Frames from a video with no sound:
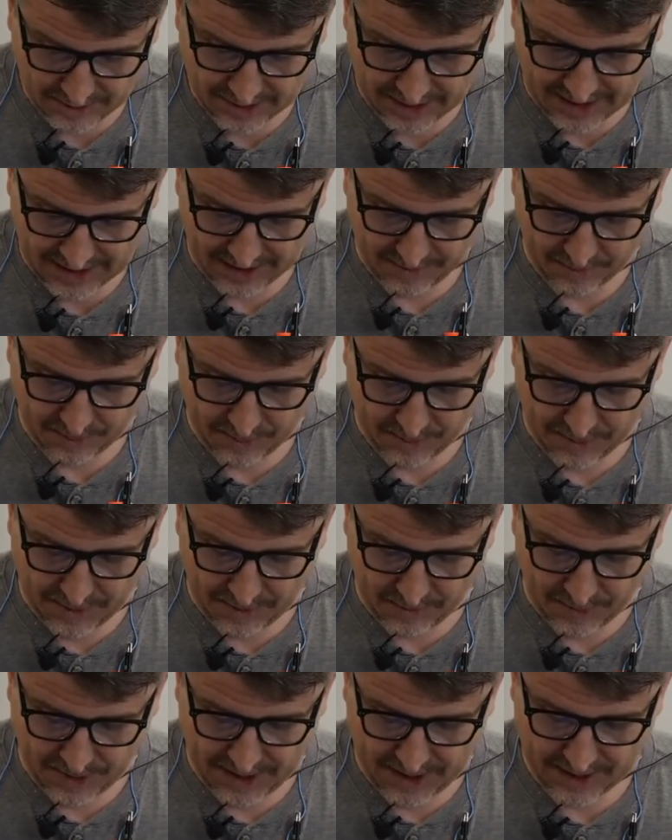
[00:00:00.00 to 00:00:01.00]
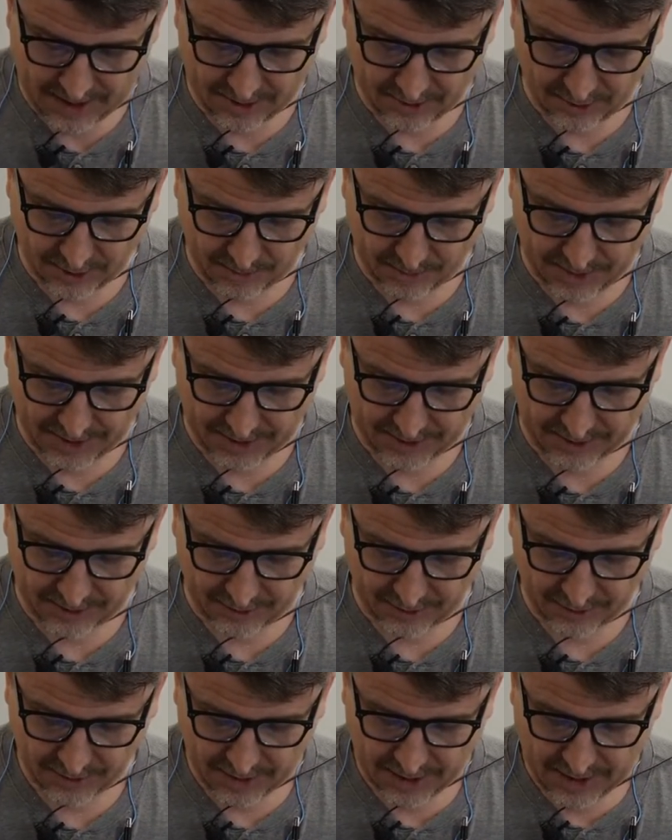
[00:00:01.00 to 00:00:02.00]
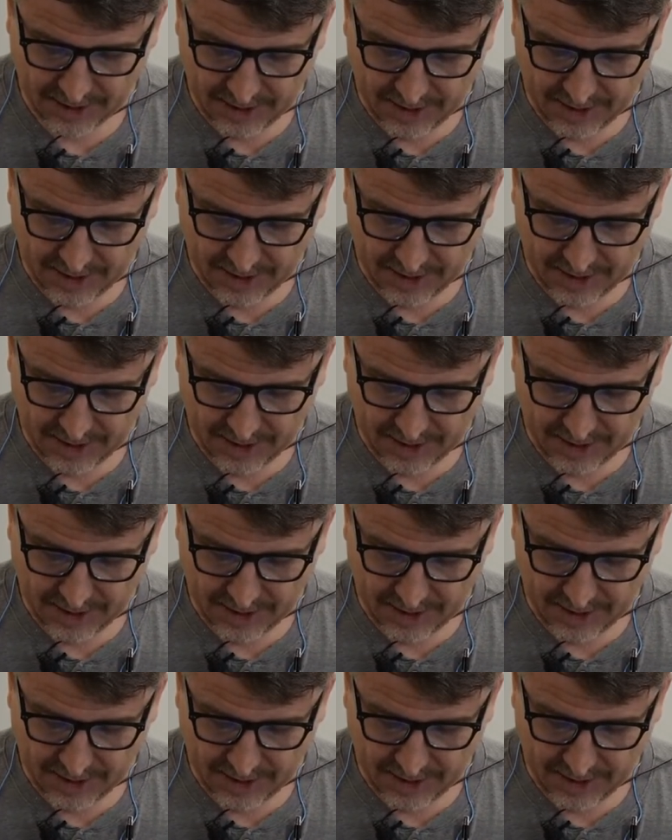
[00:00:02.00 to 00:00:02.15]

take a a pen or a pencil